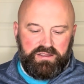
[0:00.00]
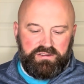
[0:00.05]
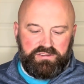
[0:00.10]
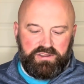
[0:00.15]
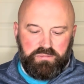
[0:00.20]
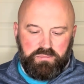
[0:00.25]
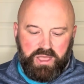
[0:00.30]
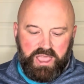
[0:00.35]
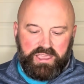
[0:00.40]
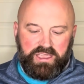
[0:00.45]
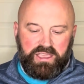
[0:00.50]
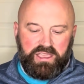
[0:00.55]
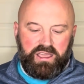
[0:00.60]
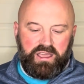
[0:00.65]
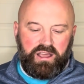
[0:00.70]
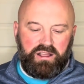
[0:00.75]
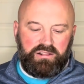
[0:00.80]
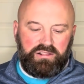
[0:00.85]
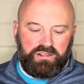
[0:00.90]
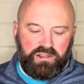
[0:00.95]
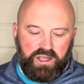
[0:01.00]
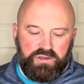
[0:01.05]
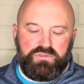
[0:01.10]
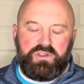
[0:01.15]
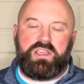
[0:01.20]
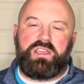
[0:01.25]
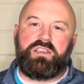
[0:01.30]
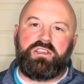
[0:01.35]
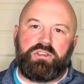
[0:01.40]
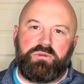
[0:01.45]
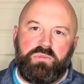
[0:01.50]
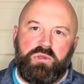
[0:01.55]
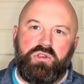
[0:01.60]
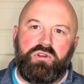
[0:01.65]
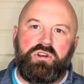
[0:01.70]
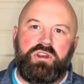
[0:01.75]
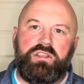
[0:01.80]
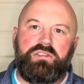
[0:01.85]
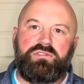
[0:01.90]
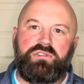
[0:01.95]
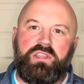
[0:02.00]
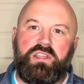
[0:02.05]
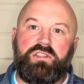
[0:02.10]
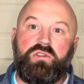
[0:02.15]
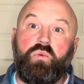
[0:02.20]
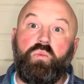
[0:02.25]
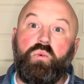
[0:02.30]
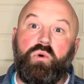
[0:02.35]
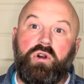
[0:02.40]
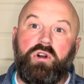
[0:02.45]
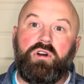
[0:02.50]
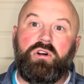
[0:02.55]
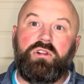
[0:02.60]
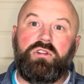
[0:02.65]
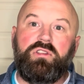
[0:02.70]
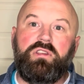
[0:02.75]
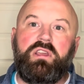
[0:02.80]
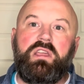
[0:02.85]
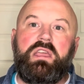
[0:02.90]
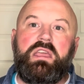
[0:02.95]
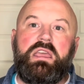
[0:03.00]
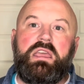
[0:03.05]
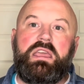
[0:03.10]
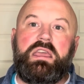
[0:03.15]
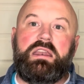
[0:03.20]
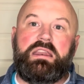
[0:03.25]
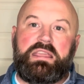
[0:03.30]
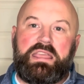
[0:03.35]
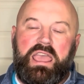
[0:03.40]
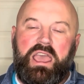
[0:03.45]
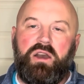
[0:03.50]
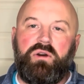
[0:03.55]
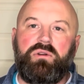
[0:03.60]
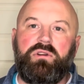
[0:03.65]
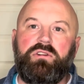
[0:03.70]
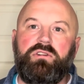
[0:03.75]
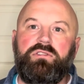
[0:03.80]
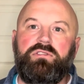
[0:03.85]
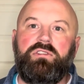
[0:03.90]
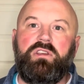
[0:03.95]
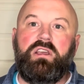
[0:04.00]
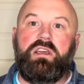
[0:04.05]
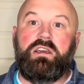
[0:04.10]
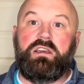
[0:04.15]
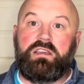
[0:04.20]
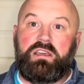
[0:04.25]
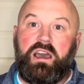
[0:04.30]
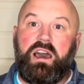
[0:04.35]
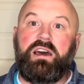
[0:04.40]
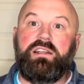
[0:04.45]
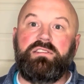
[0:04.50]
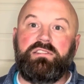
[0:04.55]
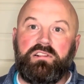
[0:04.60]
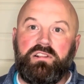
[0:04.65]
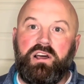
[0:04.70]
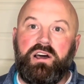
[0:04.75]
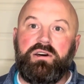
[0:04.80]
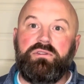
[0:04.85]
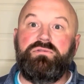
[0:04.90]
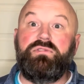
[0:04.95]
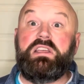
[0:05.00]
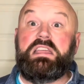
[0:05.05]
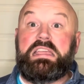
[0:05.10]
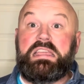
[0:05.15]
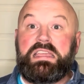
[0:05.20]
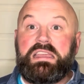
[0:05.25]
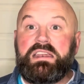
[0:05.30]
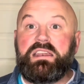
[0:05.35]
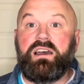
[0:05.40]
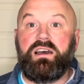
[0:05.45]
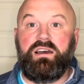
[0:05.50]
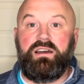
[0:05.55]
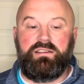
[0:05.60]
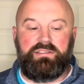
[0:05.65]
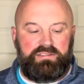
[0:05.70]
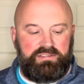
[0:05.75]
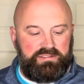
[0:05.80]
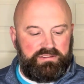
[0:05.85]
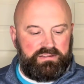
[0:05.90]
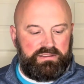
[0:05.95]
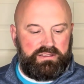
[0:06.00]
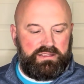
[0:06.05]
to making a loving community so that the world encounters God's love in us.